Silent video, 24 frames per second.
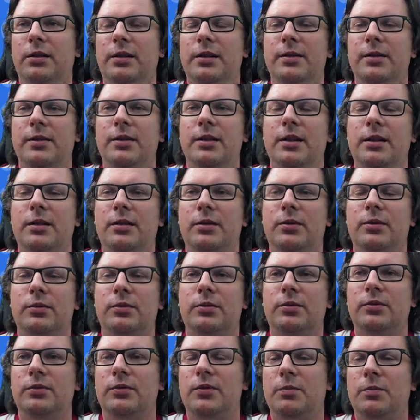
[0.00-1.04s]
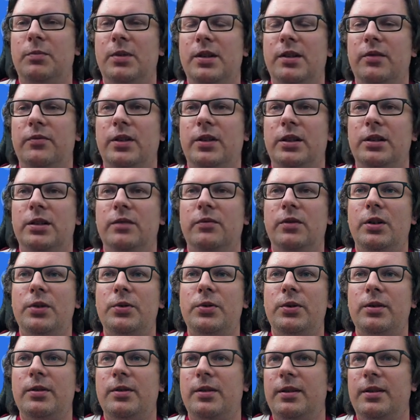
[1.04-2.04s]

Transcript: is there to specify the version.